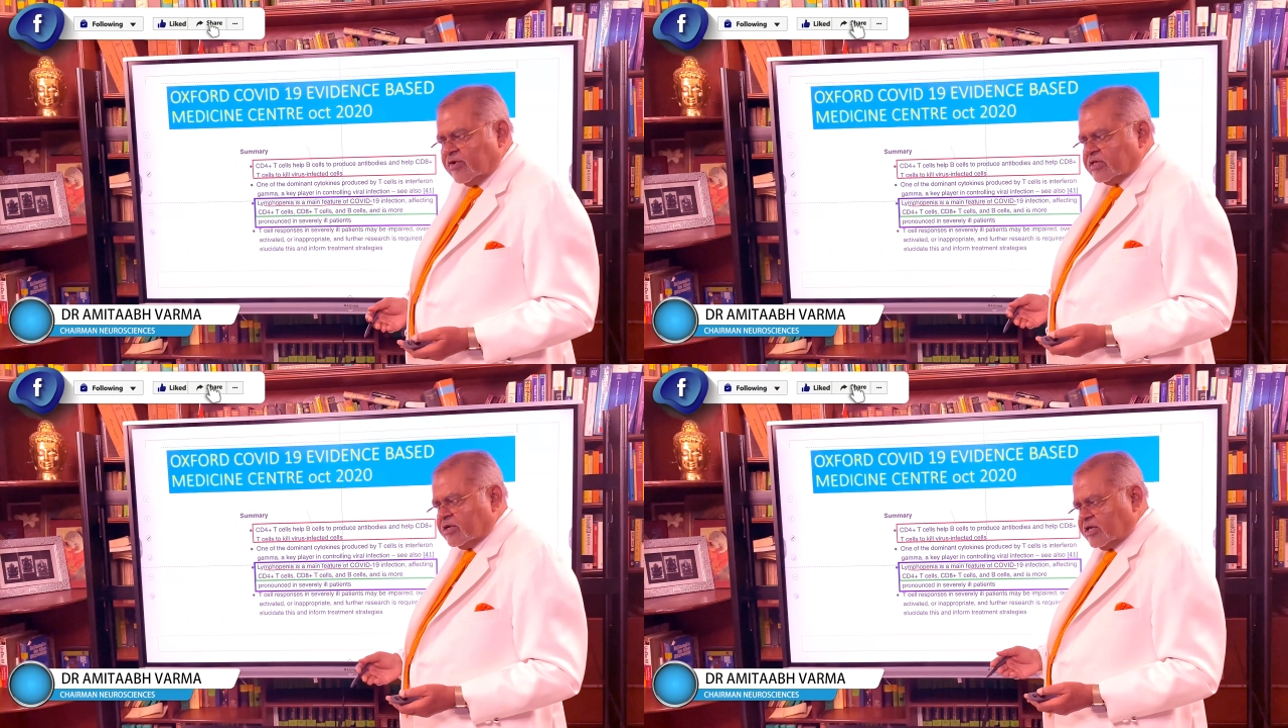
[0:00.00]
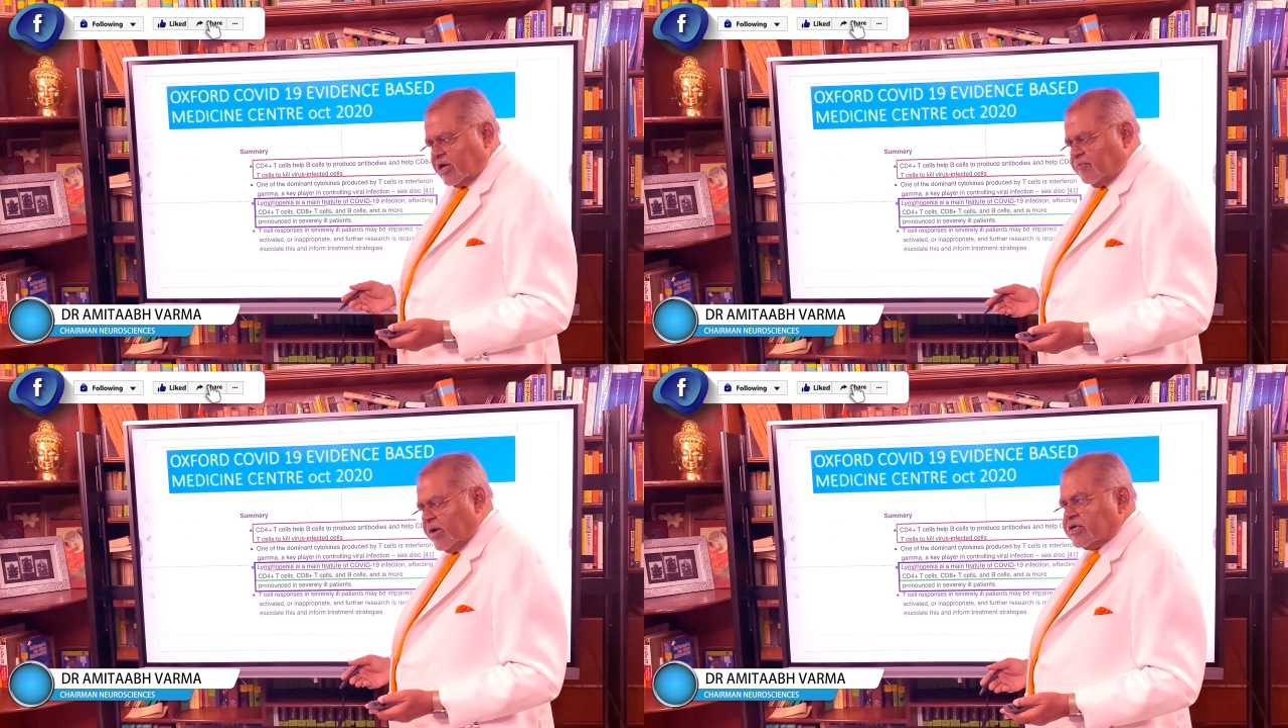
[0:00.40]
when they
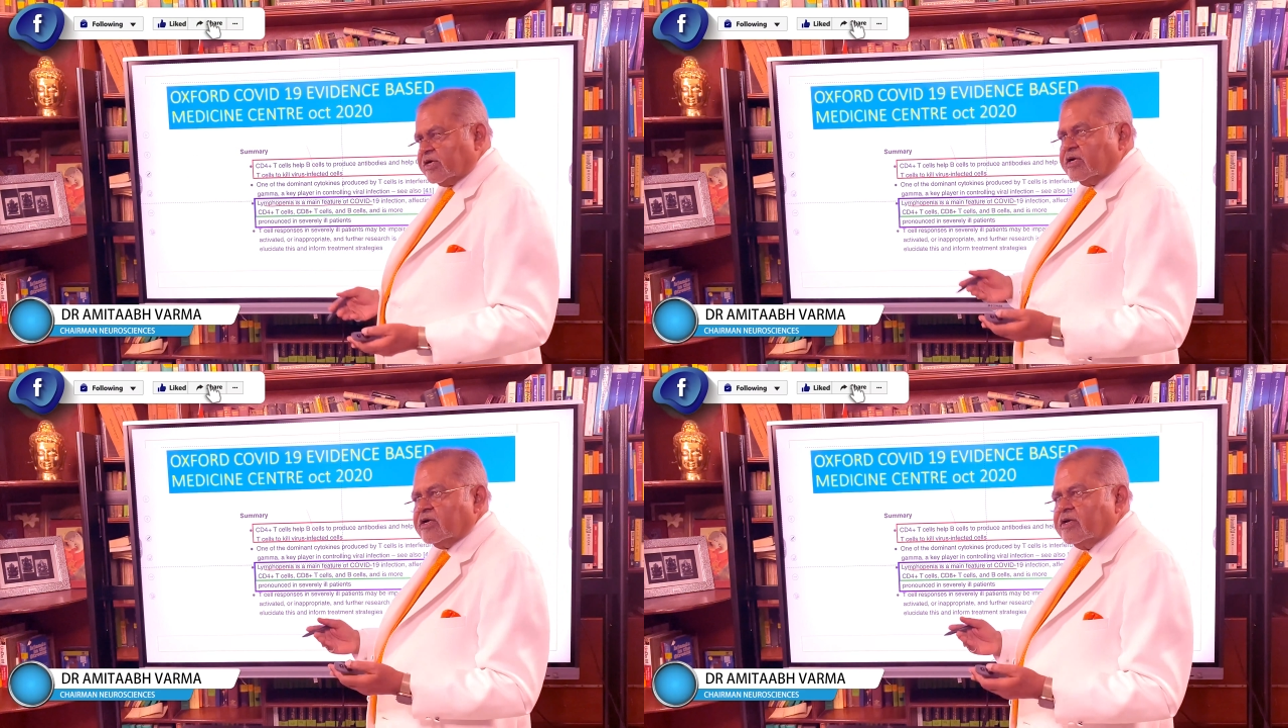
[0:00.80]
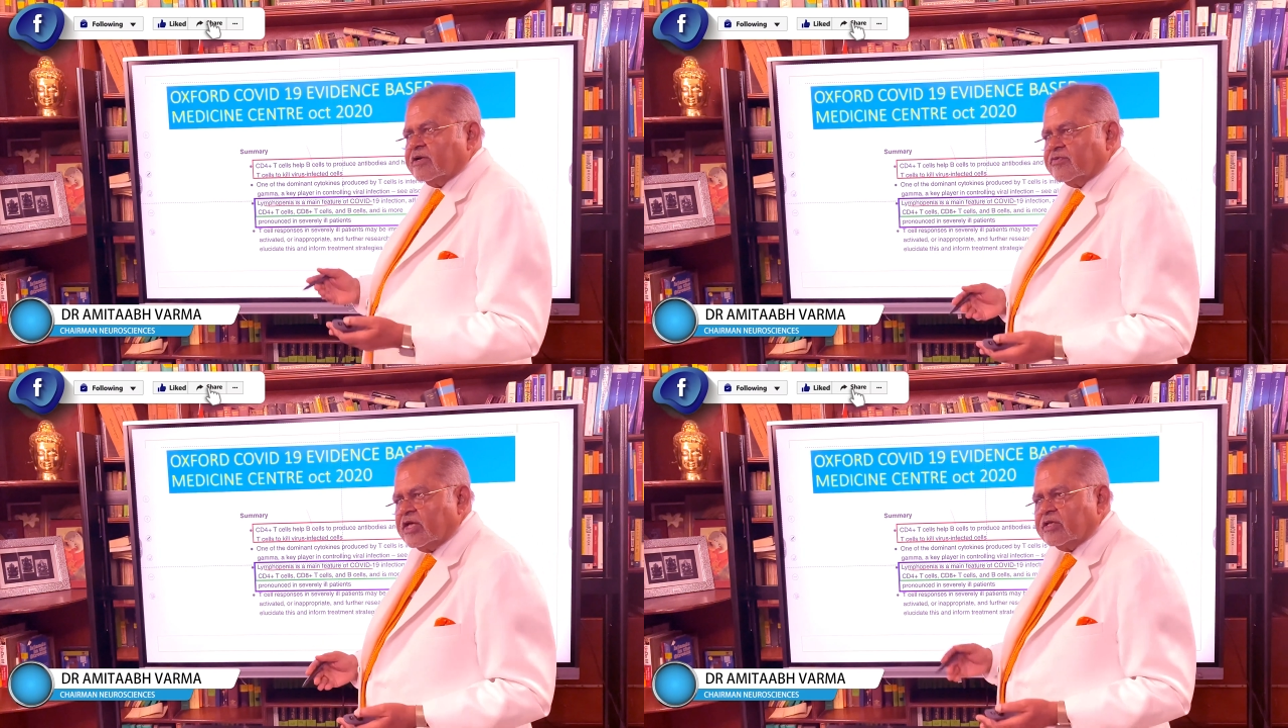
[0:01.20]
are better,
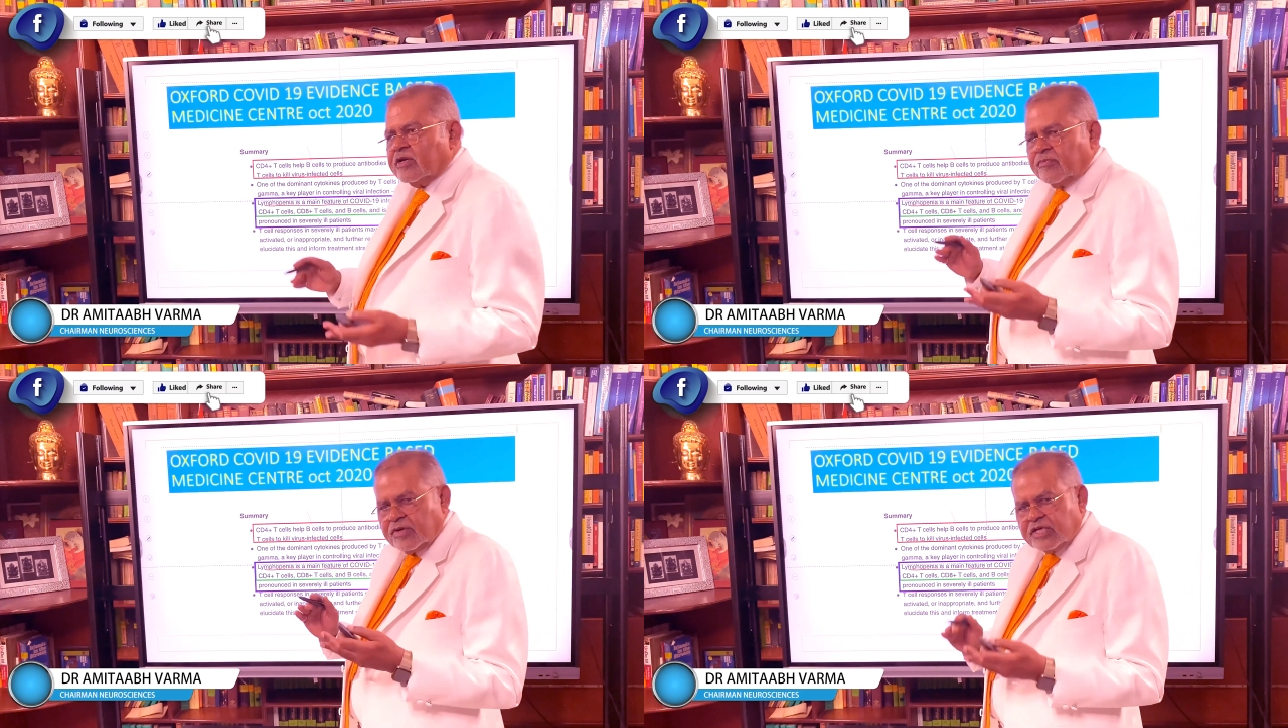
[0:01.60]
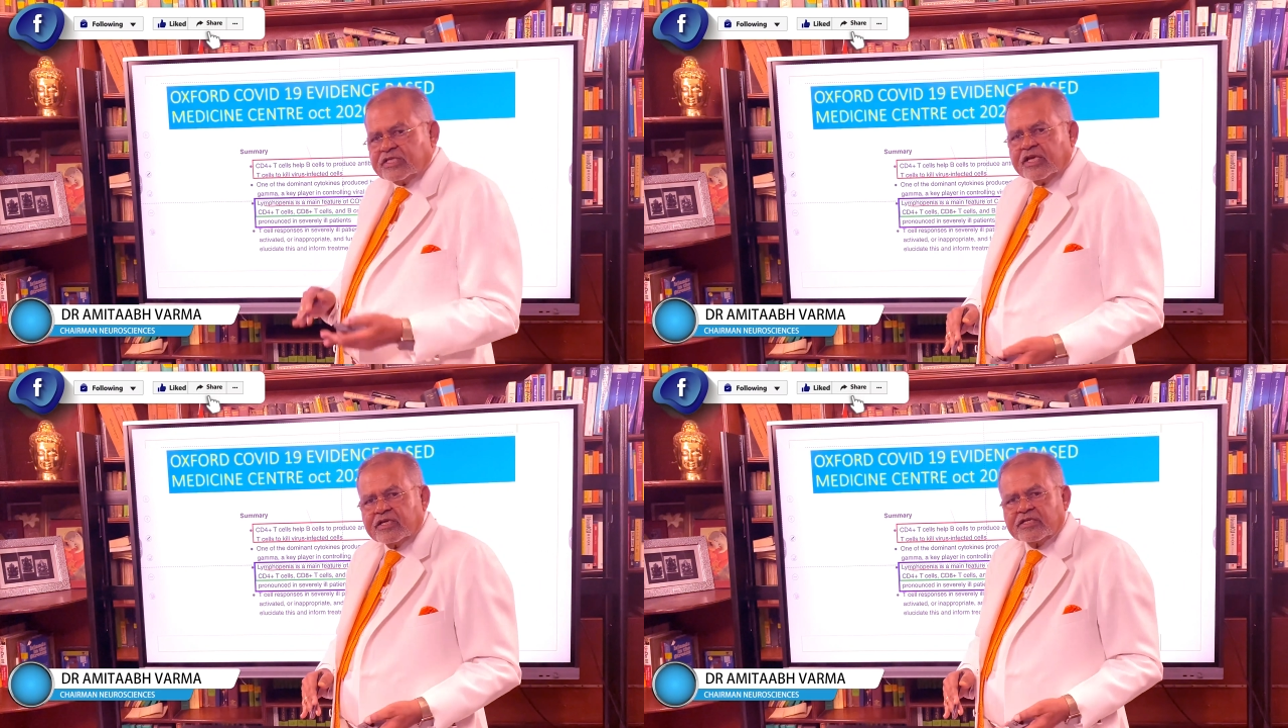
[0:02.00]
then the less
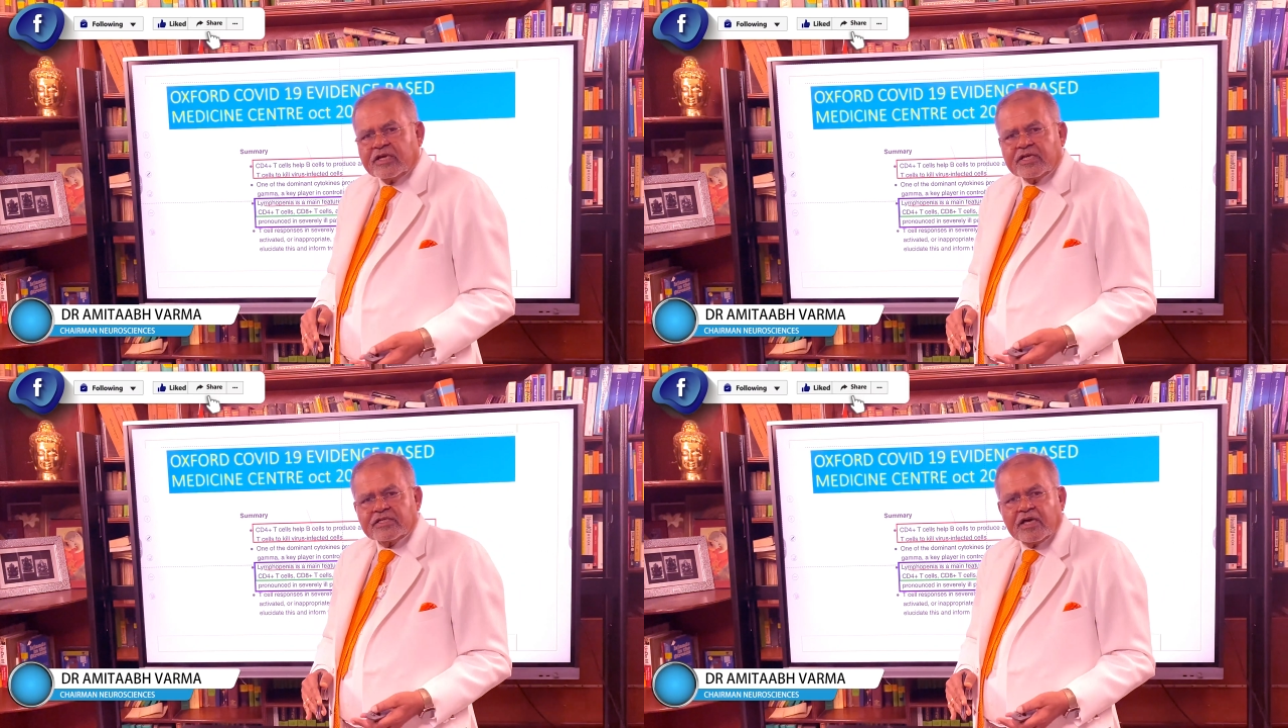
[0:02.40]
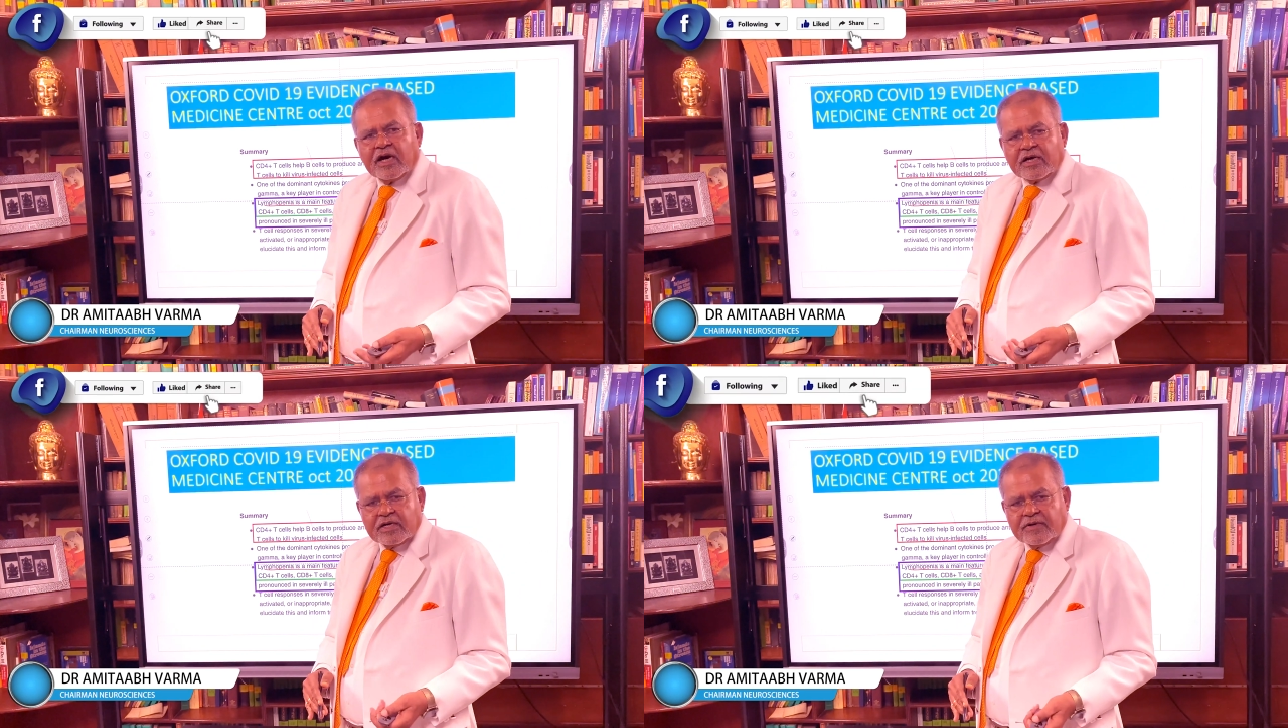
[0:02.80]
serious illness
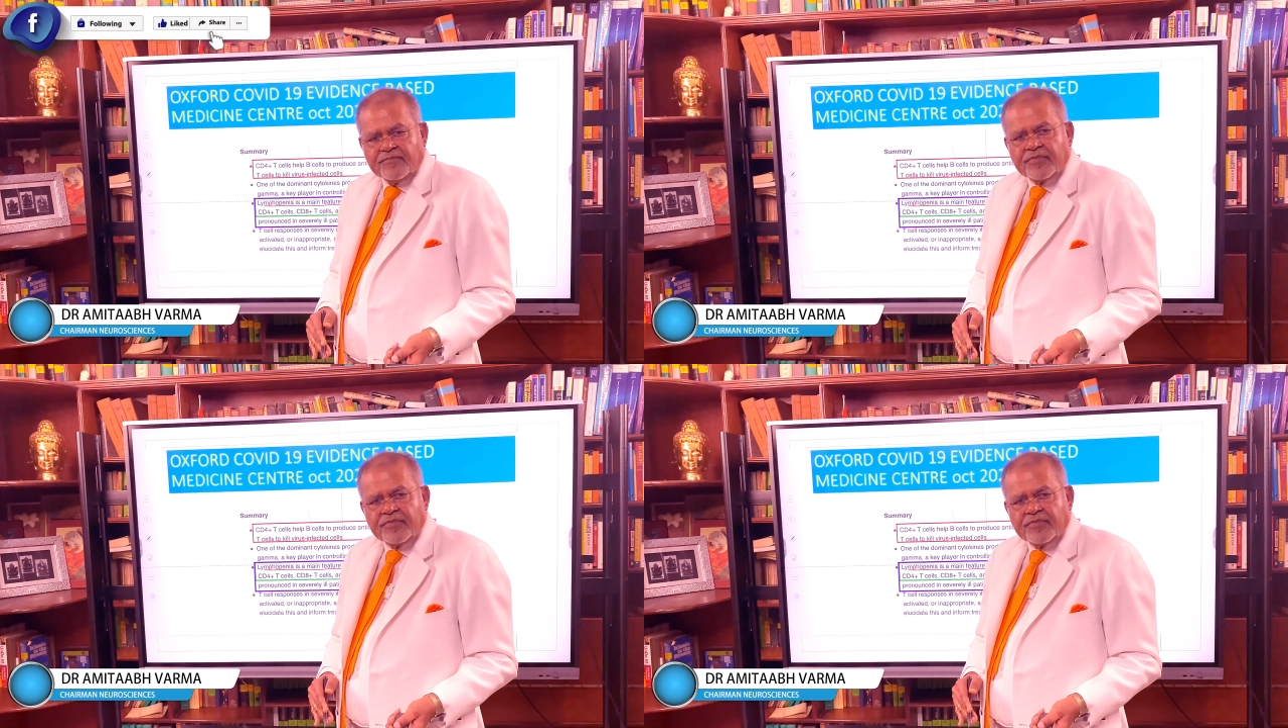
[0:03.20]
occurs.